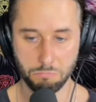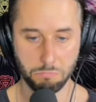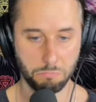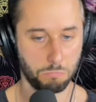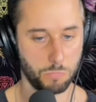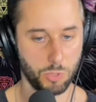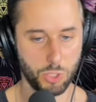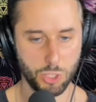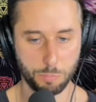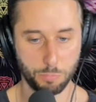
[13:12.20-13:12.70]

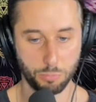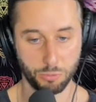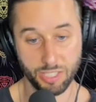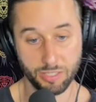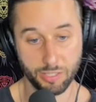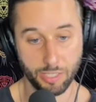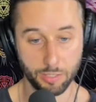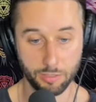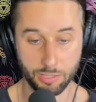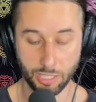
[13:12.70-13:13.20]
just
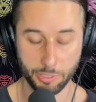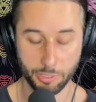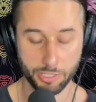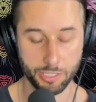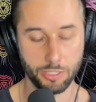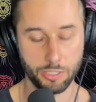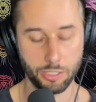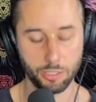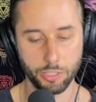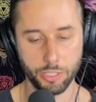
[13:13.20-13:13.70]
breathing like we did
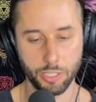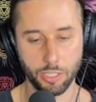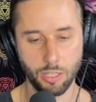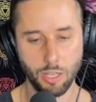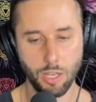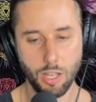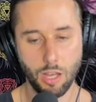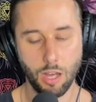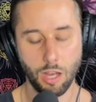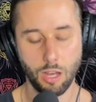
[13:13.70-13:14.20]
earlier,
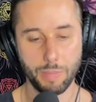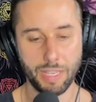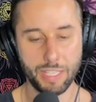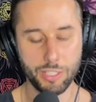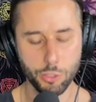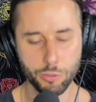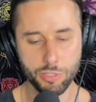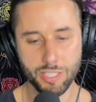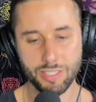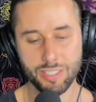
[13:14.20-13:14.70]
and
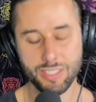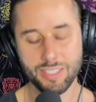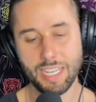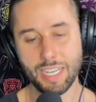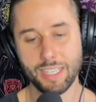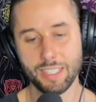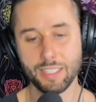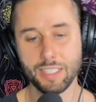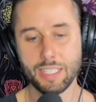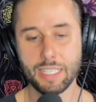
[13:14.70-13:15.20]
using this
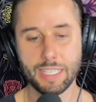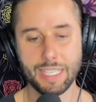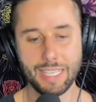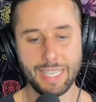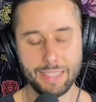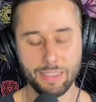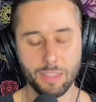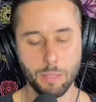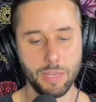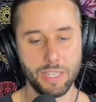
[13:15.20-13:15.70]
technique
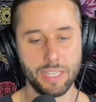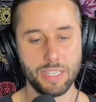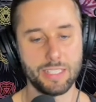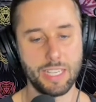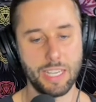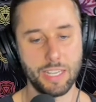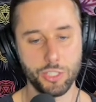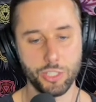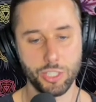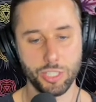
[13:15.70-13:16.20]
in the
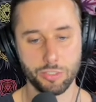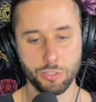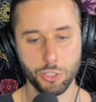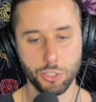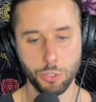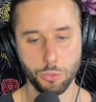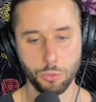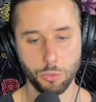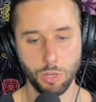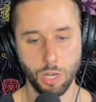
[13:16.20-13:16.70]
meditation
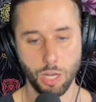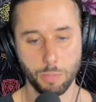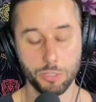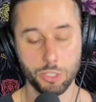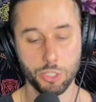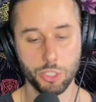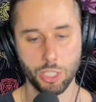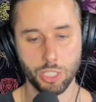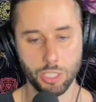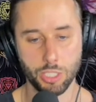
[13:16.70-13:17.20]
to
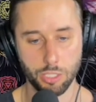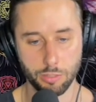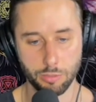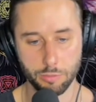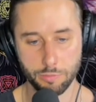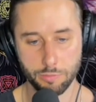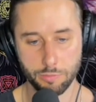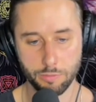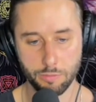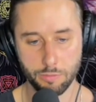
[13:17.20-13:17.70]
observe
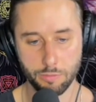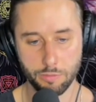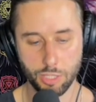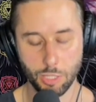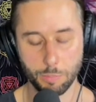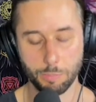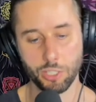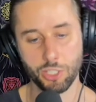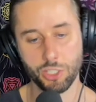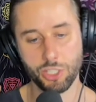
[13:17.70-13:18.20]
the
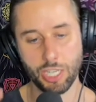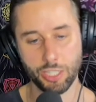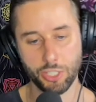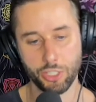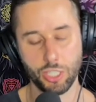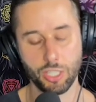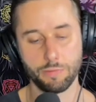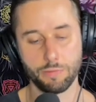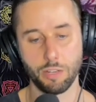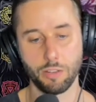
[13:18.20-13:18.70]
projection
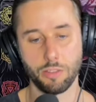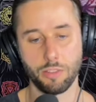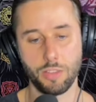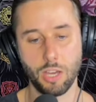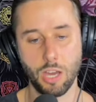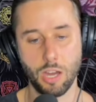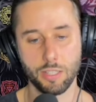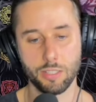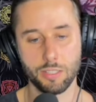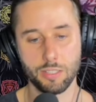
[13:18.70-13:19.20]
of our
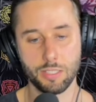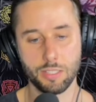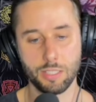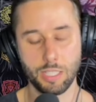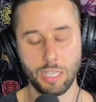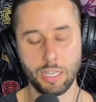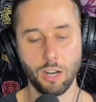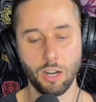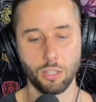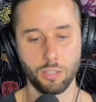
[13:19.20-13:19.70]
thoughts
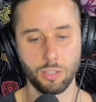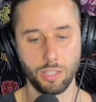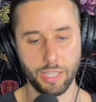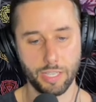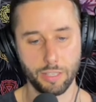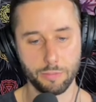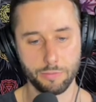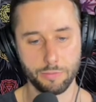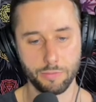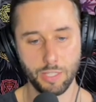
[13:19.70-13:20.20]
in our
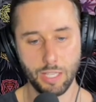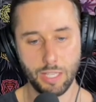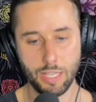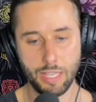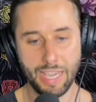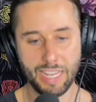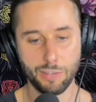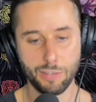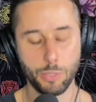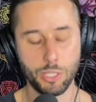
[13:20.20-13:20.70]
life.
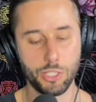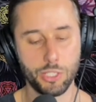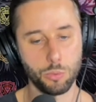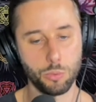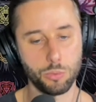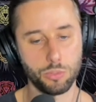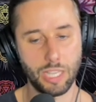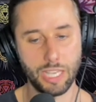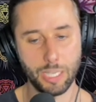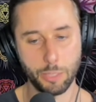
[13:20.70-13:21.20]
And if we don't
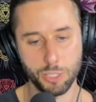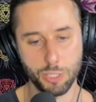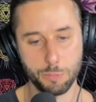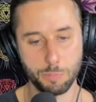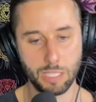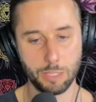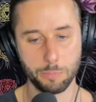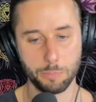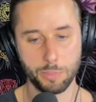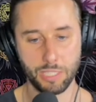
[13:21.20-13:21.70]
like what's
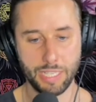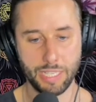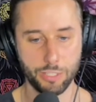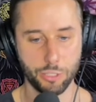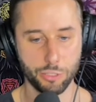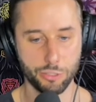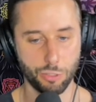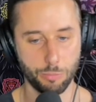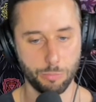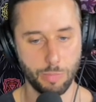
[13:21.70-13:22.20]
being played,
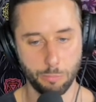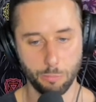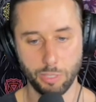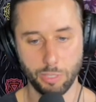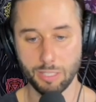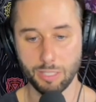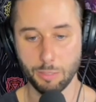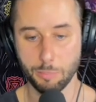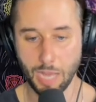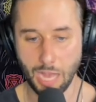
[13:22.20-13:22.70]
just remembering
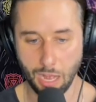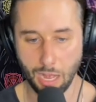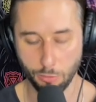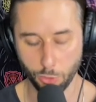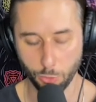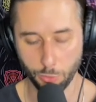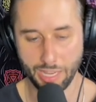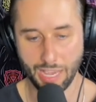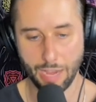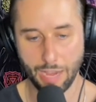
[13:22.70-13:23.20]
the power
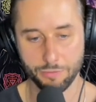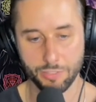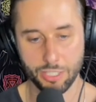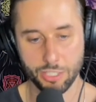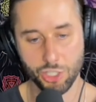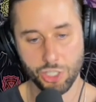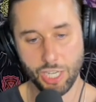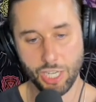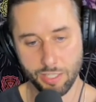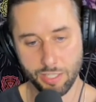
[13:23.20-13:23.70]
we have to
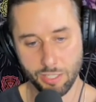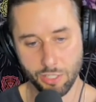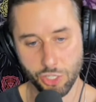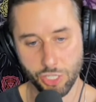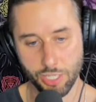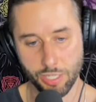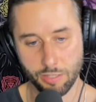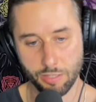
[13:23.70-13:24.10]
change it.